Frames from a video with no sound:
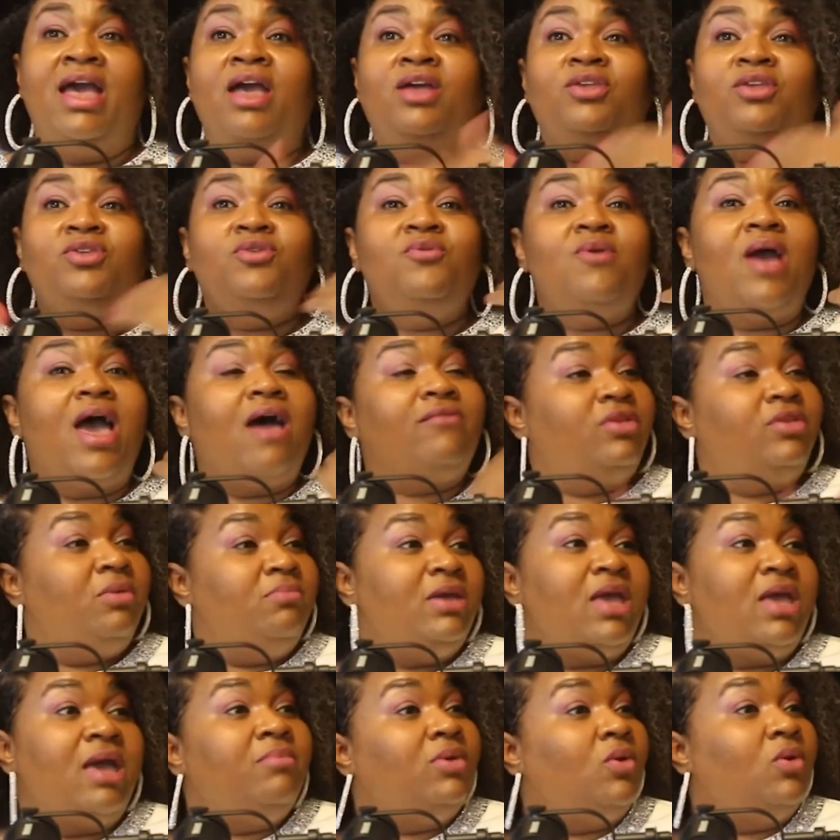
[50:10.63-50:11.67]
You have to
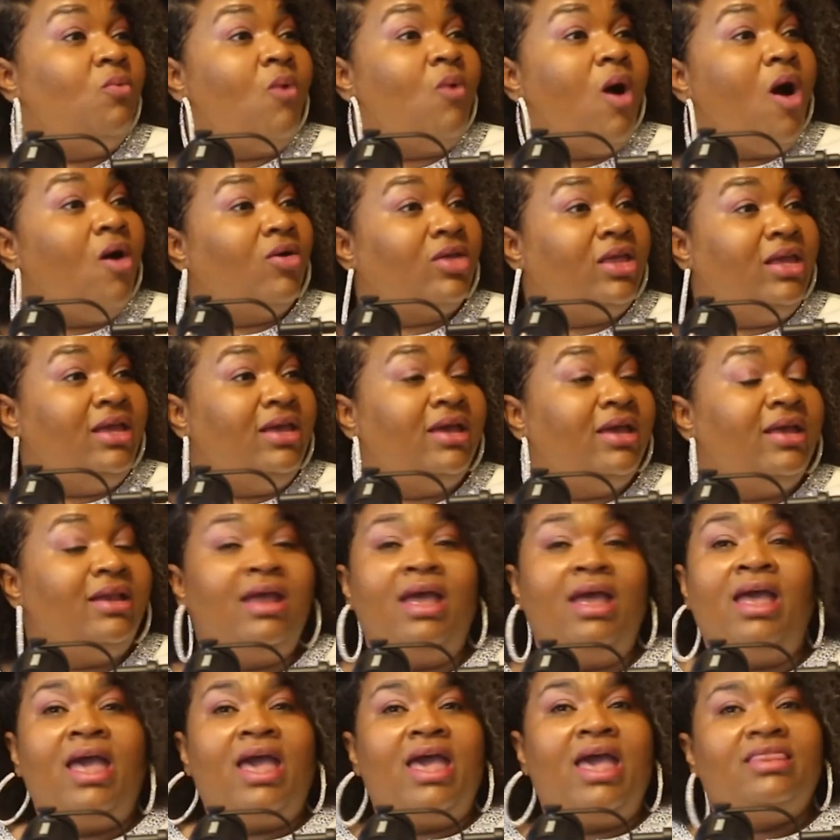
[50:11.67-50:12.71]
be able to walk in
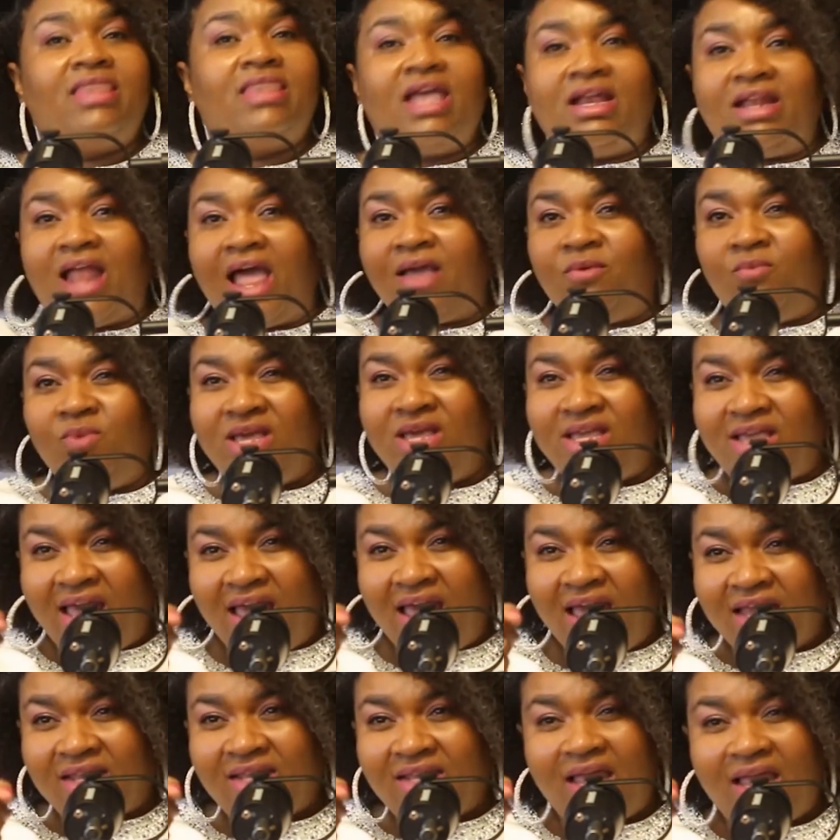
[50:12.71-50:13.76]
and they like, we
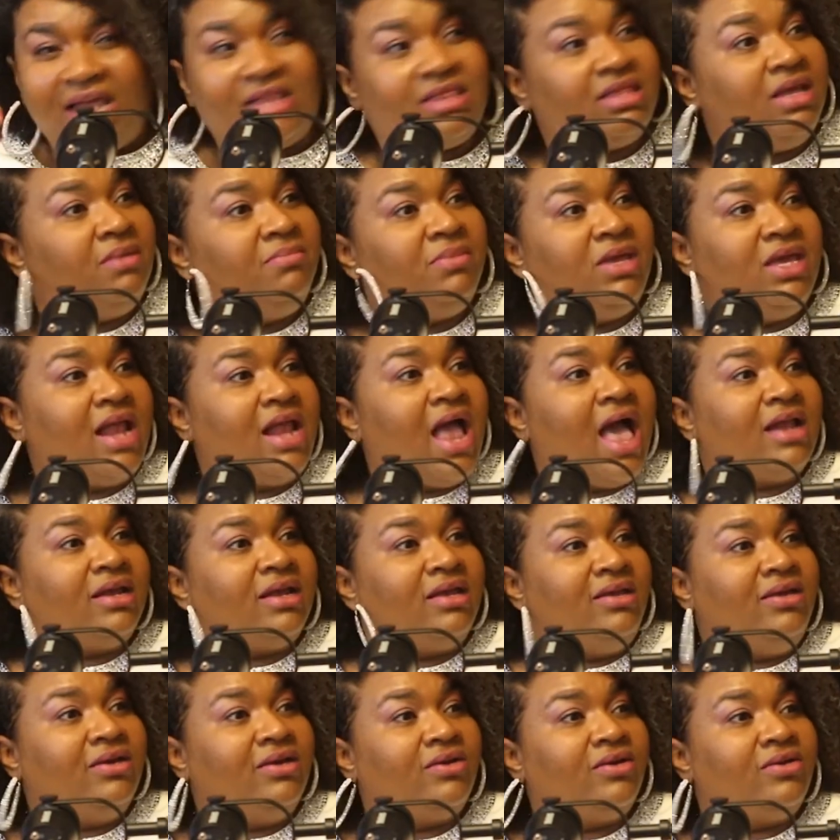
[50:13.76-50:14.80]
can't let them get out of
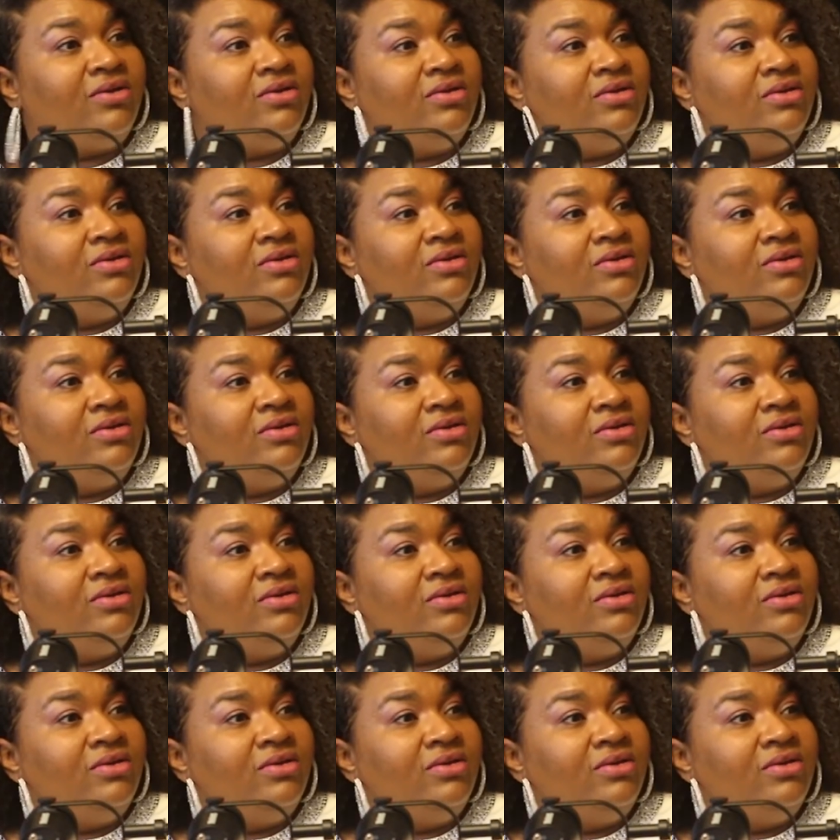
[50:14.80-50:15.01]
here.